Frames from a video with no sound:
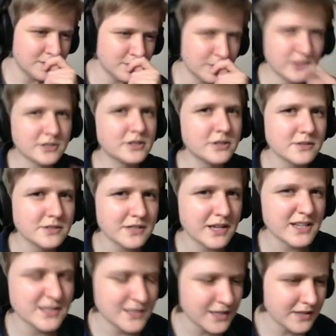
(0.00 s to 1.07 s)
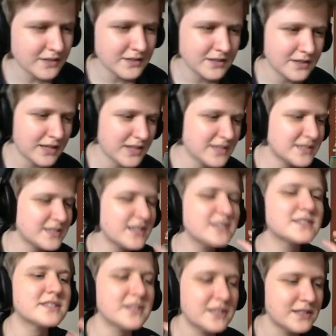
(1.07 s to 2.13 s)
We're close. We can tell. We can taste
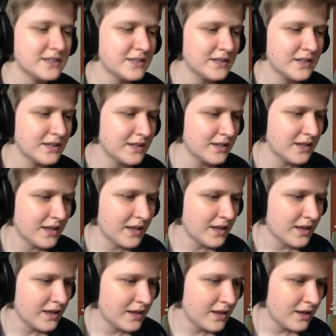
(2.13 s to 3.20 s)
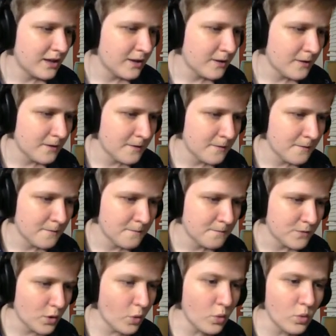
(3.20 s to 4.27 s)
if we follow the white rabbit, we'll get out of here.
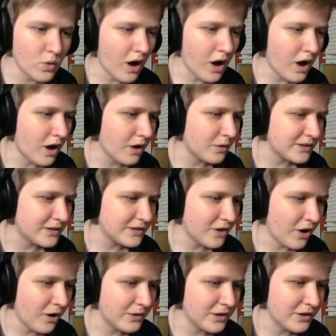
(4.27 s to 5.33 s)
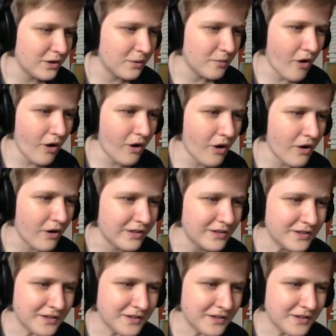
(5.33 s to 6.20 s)
Ooh, oh, oh, he almost, oh.